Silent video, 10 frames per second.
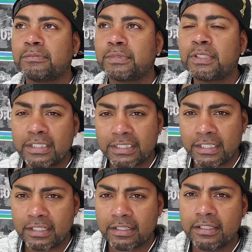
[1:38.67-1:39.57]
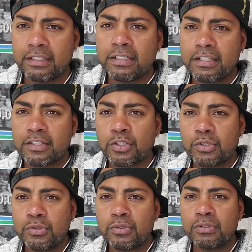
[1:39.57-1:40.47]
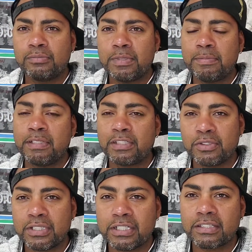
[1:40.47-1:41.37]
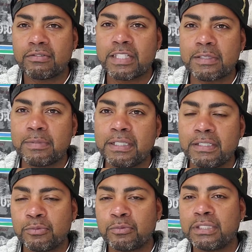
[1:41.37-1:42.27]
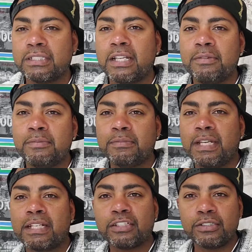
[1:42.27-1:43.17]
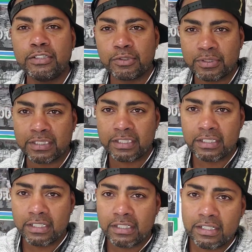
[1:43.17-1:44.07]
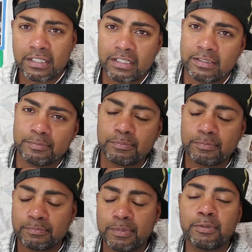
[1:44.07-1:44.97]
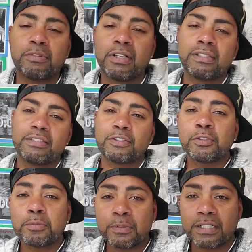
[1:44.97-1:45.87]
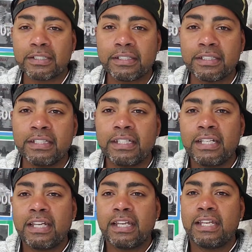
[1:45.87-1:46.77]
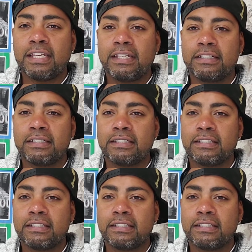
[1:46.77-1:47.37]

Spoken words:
starting today. So maybe I'll show you guys the recipe and what I'm actually doing. Bone broth is super healthy, and